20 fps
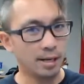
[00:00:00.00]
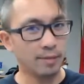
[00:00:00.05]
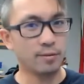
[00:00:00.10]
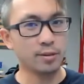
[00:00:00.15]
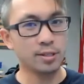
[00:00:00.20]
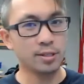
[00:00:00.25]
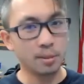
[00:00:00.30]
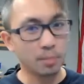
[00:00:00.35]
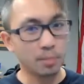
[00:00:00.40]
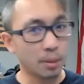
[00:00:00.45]

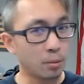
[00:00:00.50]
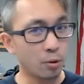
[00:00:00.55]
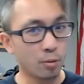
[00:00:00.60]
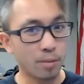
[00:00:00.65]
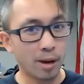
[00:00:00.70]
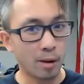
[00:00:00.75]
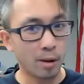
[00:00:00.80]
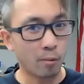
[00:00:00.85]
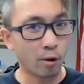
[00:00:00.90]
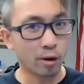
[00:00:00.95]
For some people,
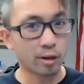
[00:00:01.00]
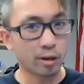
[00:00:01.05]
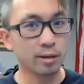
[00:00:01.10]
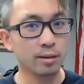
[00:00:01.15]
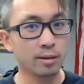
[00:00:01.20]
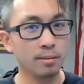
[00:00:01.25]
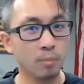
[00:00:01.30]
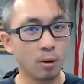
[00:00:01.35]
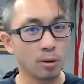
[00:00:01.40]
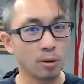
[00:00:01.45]
it may work.
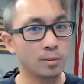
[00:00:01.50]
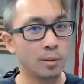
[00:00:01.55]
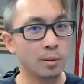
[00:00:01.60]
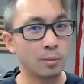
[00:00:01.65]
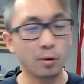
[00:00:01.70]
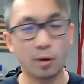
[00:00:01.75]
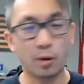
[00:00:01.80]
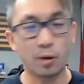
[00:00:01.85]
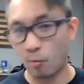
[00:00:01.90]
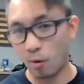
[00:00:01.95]
Most
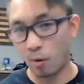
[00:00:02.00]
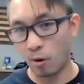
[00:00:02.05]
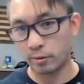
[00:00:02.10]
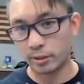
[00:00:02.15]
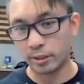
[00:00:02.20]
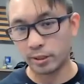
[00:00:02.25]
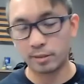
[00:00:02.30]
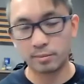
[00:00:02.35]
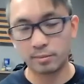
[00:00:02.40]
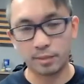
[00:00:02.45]
people, it won't
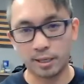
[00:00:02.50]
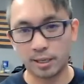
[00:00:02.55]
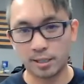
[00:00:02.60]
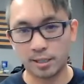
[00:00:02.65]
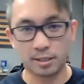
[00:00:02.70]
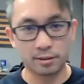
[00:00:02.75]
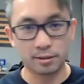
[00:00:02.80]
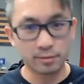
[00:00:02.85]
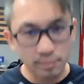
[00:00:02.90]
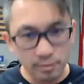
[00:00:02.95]

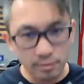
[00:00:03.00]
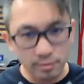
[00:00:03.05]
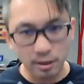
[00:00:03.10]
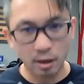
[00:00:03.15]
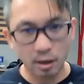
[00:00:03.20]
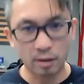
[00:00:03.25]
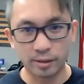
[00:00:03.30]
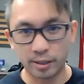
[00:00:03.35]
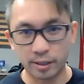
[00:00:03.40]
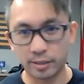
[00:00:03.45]
because of
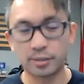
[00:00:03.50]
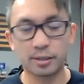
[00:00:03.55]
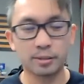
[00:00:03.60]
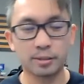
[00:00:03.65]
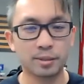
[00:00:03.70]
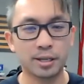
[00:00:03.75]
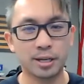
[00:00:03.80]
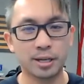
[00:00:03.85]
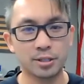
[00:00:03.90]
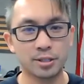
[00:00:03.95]
all the other
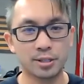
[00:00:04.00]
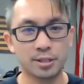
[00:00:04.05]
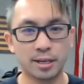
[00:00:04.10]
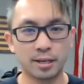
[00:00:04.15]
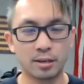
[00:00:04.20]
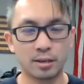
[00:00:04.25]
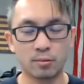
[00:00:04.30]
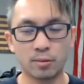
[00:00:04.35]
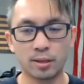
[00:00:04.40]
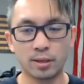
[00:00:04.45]
implications
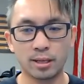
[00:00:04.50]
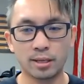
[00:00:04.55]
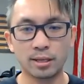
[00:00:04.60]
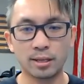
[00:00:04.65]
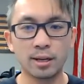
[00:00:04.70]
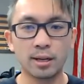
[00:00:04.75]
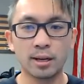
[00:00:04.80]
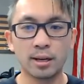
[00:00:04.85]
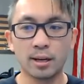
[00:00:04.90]
that go with it.